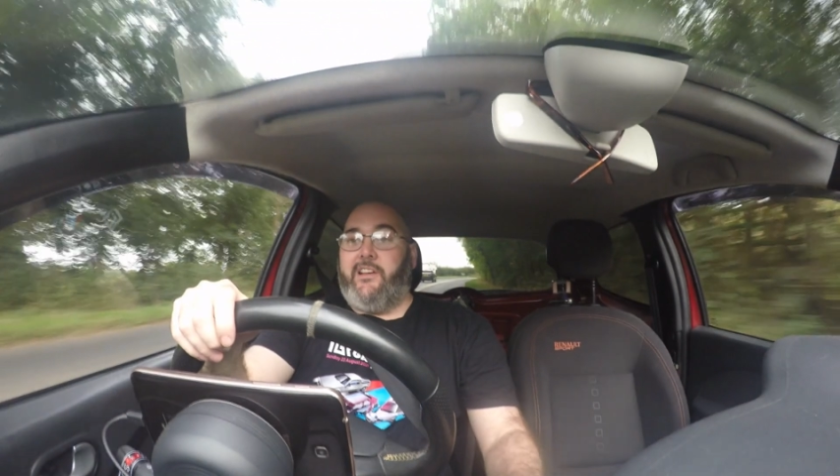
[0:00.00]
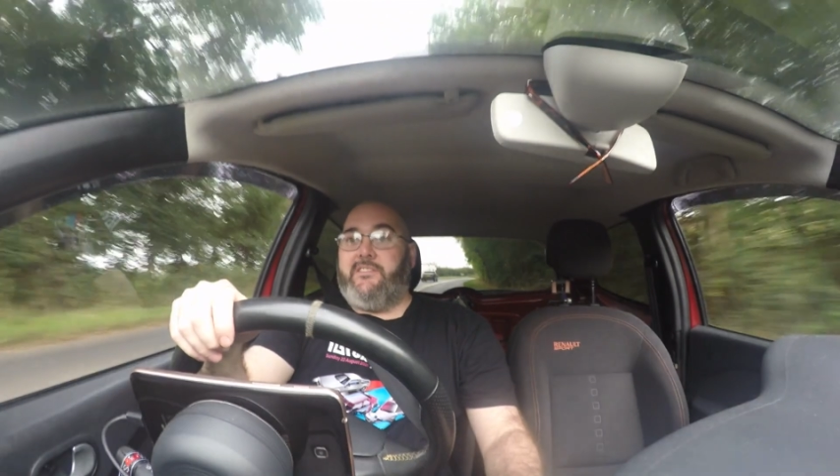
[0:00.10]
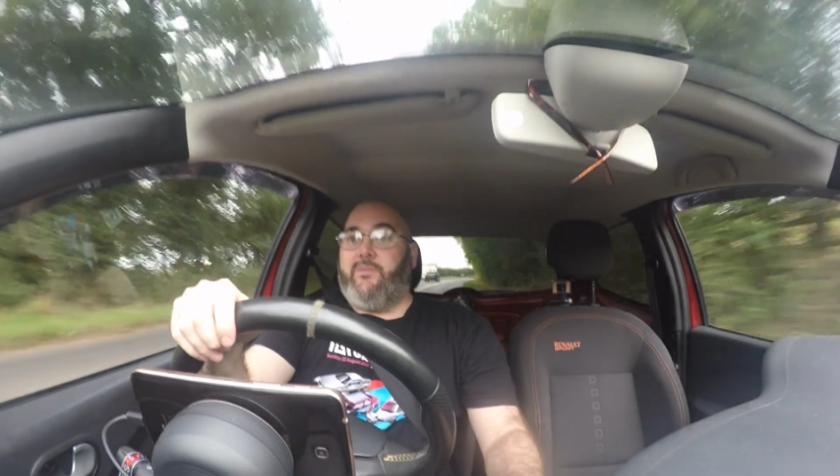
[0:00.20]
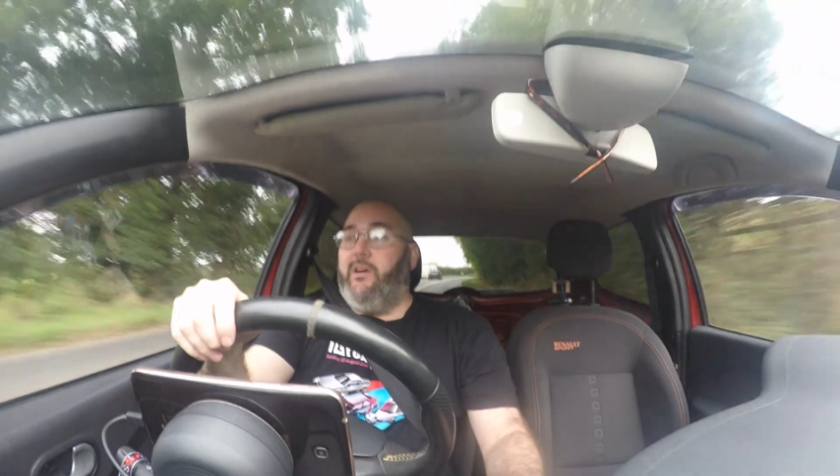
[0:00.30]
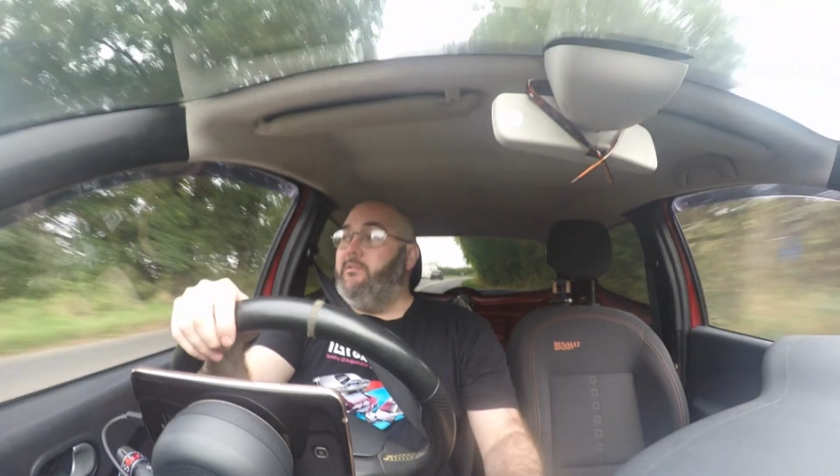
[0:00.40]

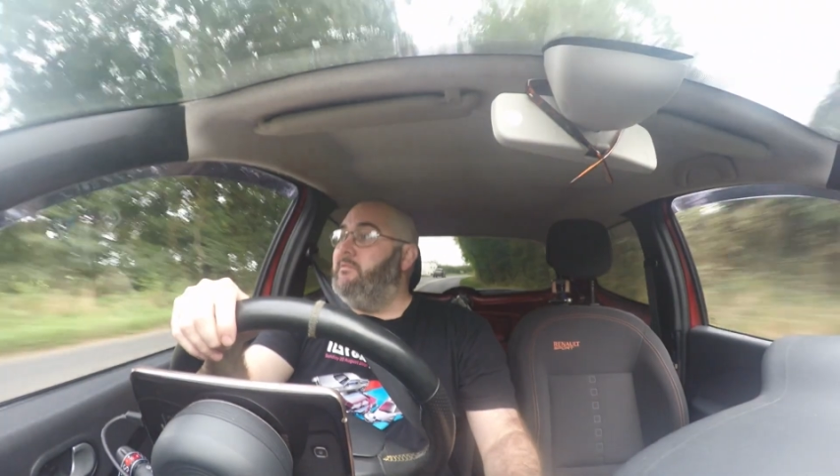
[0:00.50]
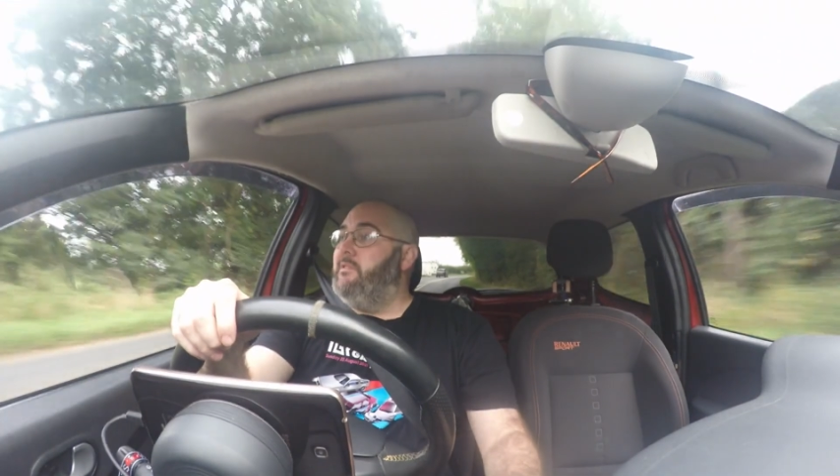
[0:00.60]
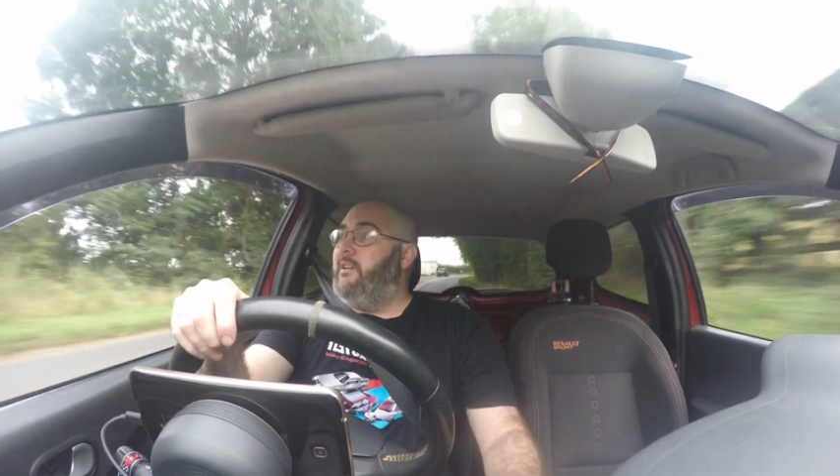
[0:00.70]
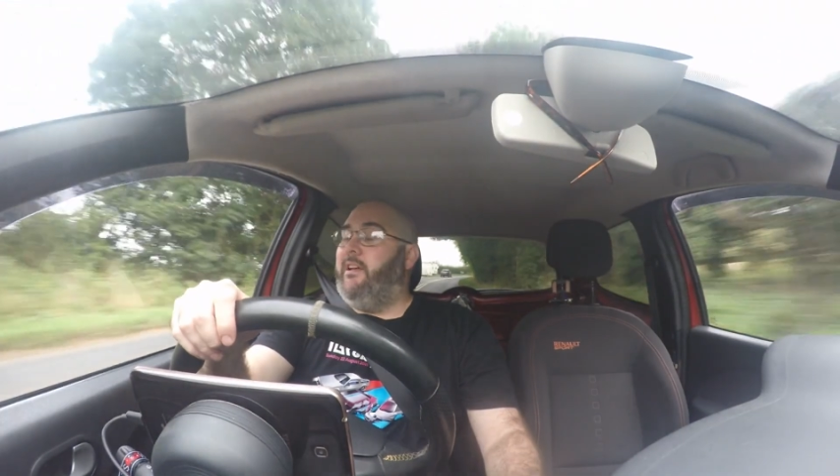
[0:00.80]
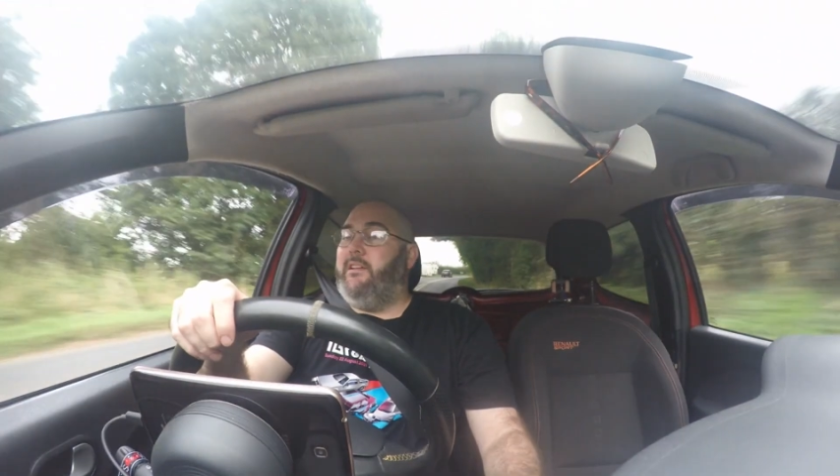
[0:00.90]
like to own?
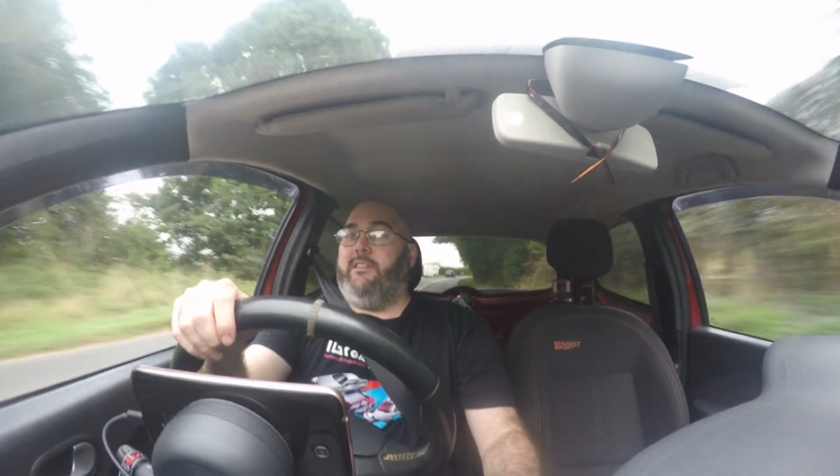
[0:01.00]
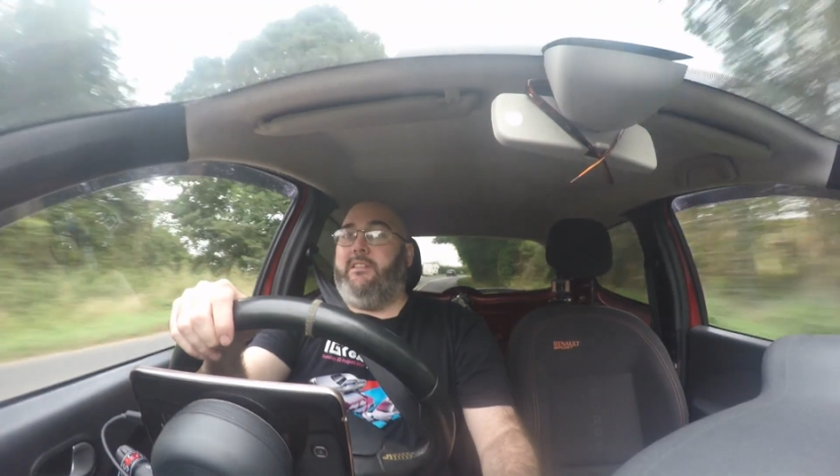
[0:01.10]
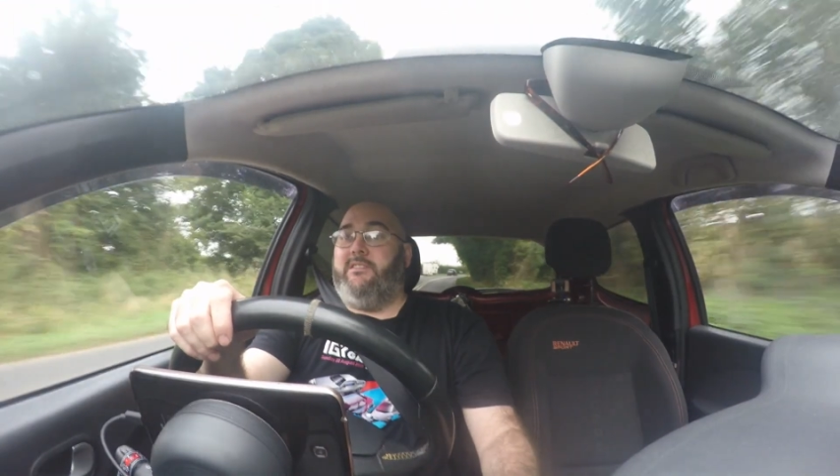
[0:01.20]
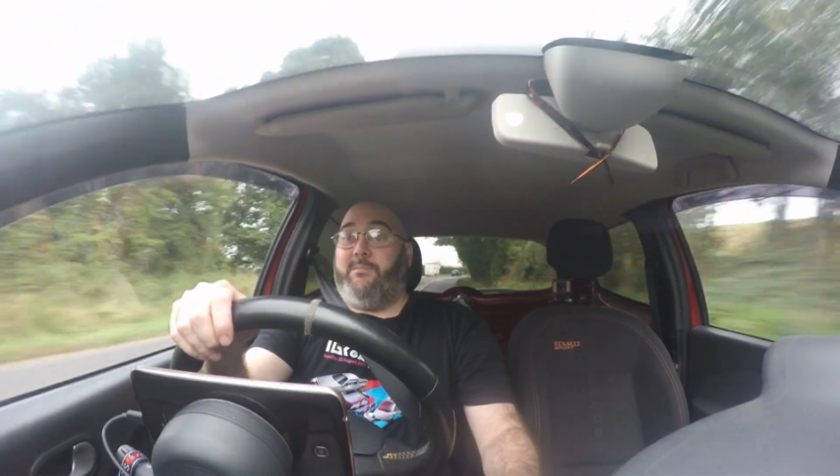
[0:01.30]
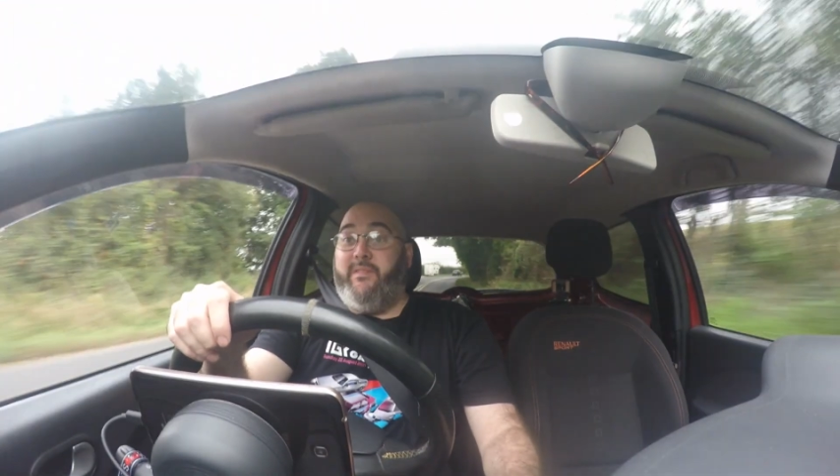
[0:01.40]

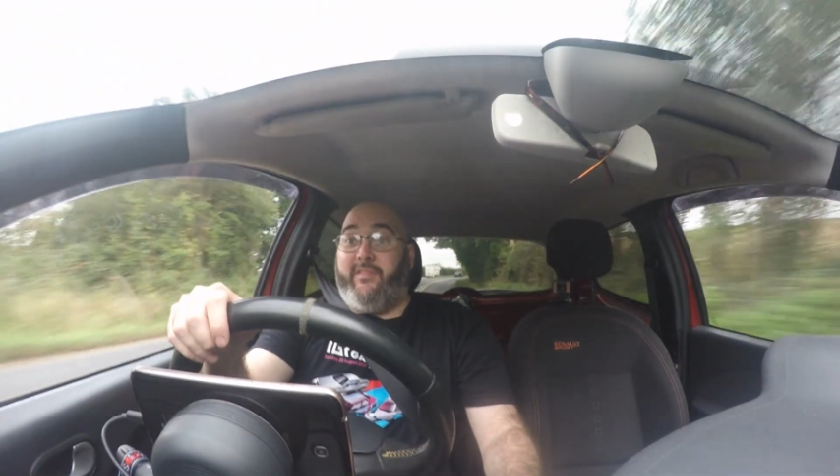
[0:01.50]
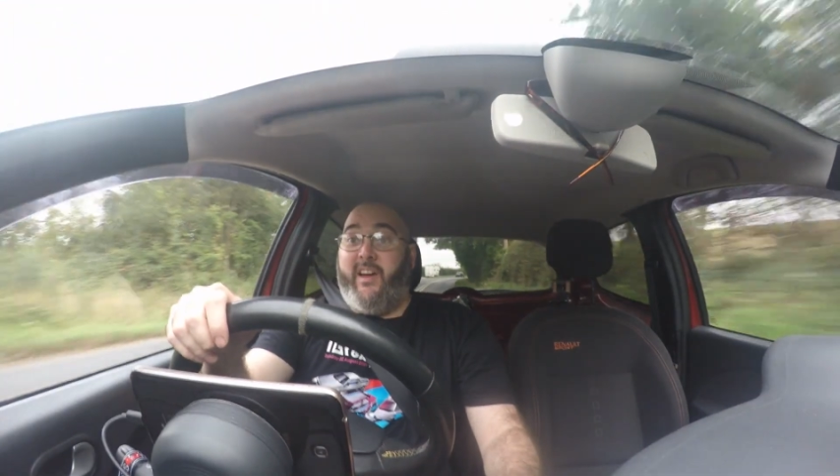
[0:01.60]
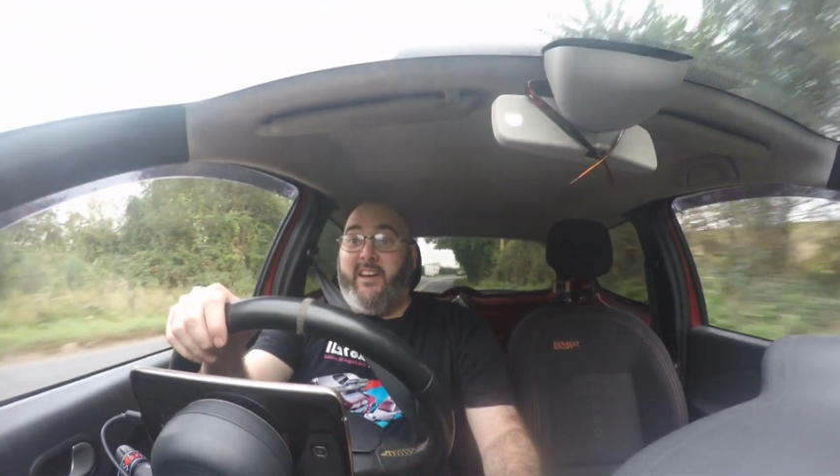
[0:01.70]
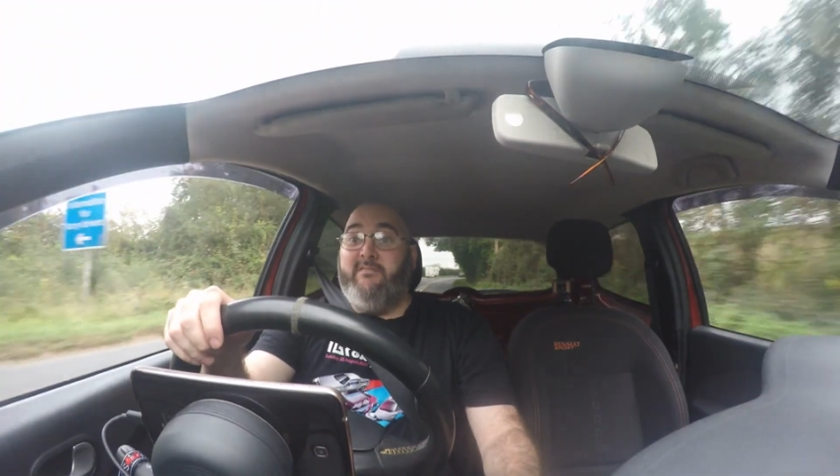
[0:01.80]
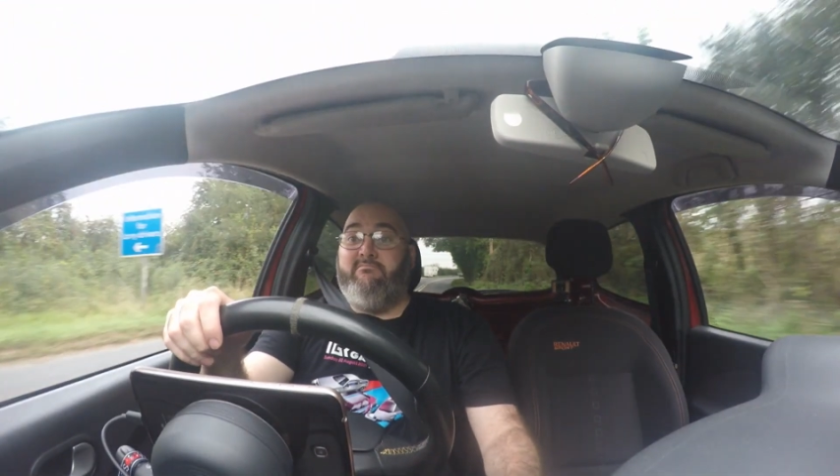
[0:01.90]
And to be
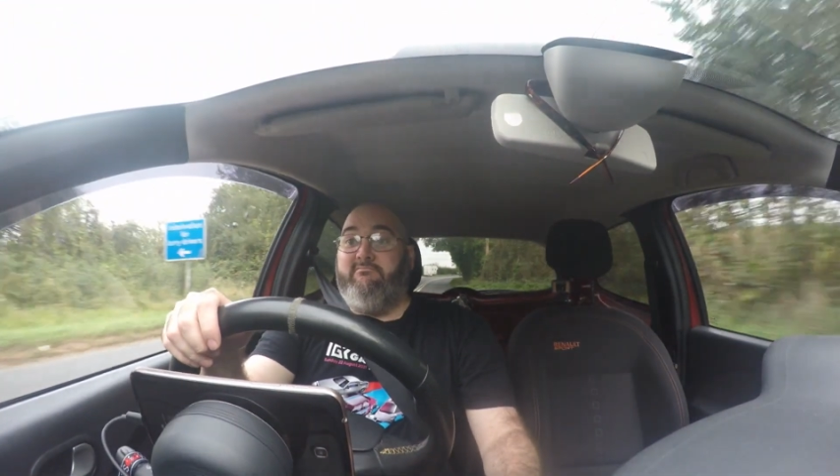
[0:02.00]
fair,